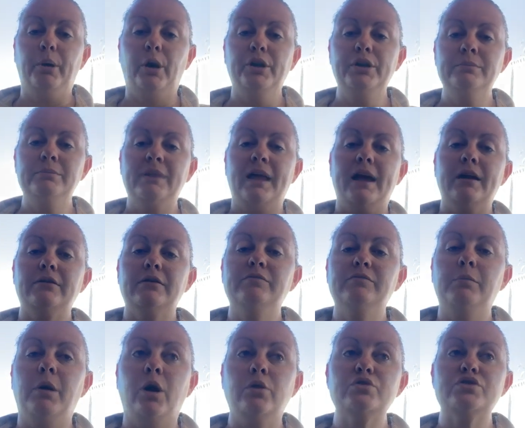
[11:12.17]
bottom layer of
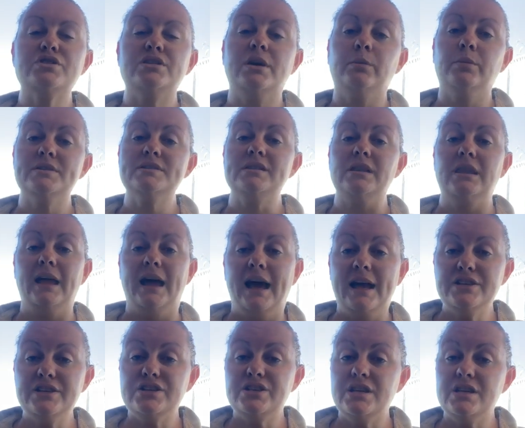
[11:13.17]
mulch that was
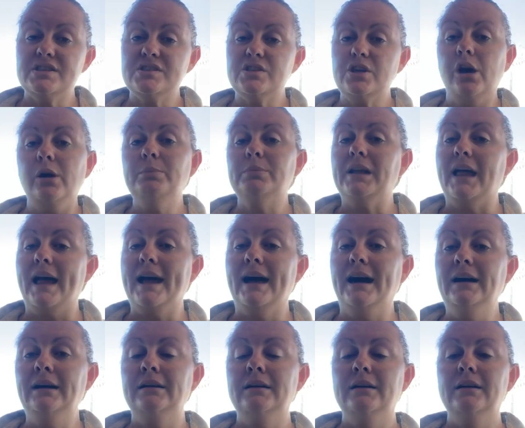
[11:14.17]
last year's top
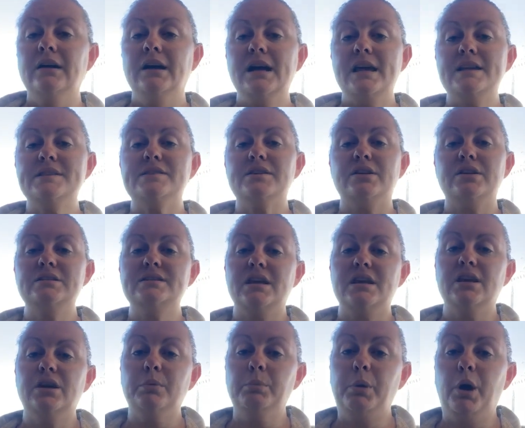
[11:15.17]
layer is going to
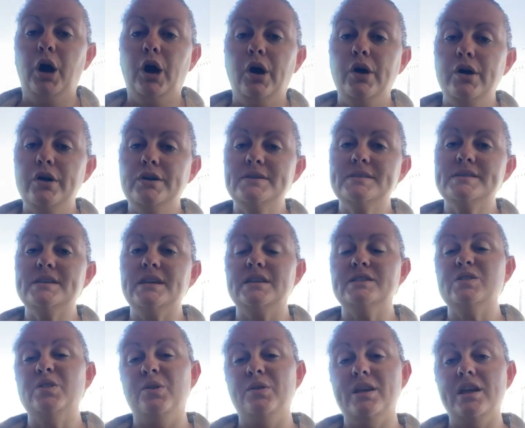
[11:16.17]
decompose.
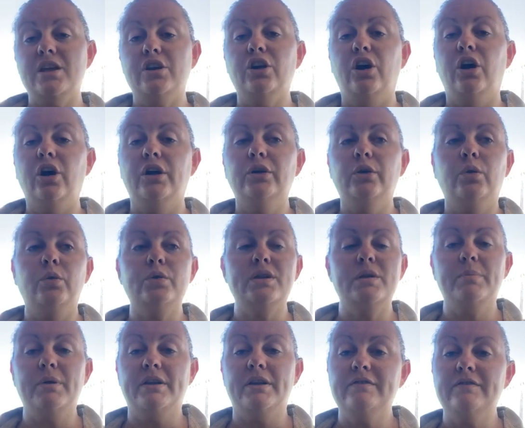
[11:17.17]
It's already got all
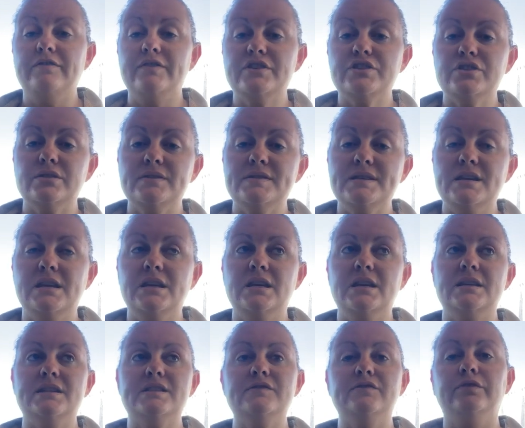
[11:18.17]
your beneficials in it.
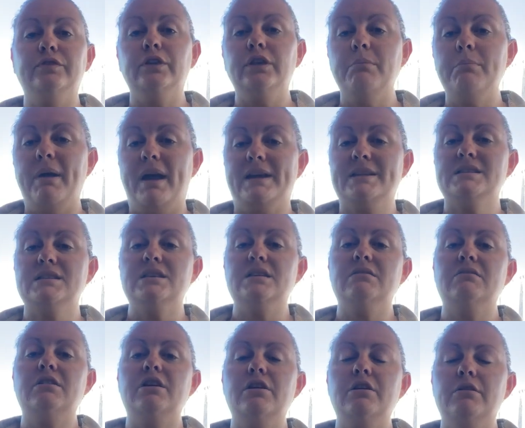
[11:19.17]
It's full of
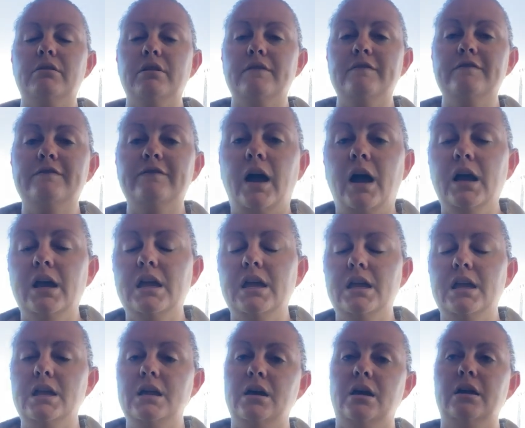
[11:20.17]
bacteria and
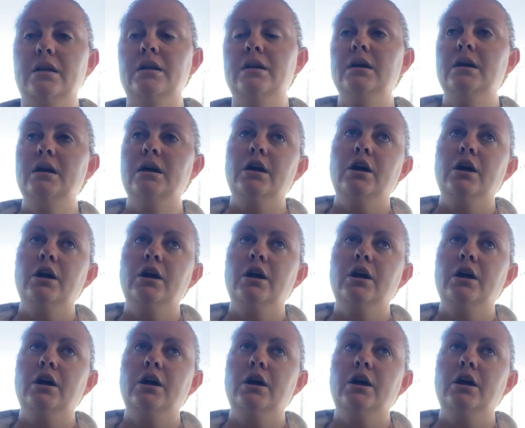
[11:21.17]
fungi and